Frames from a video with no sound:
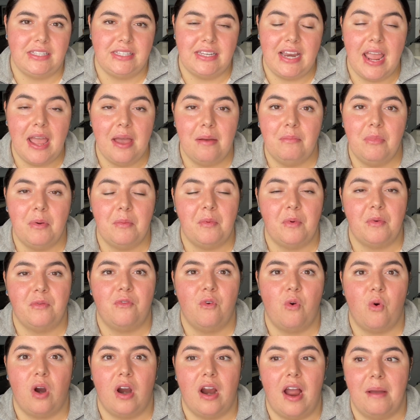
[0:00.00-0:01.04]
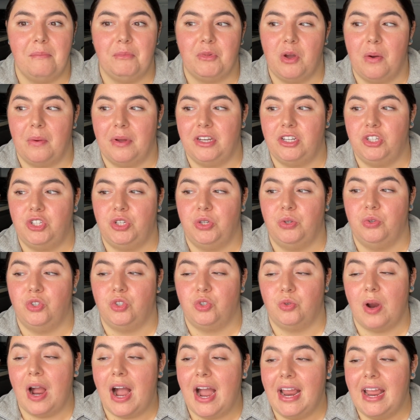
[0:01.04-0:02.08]
damp before I'm going to
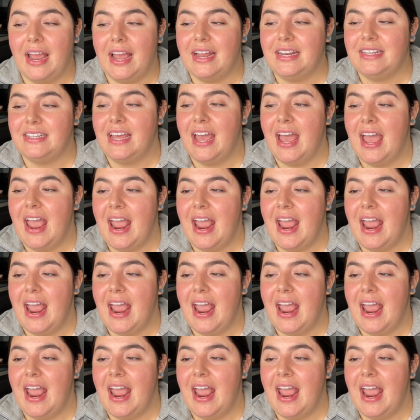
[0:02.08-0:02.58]
dry it.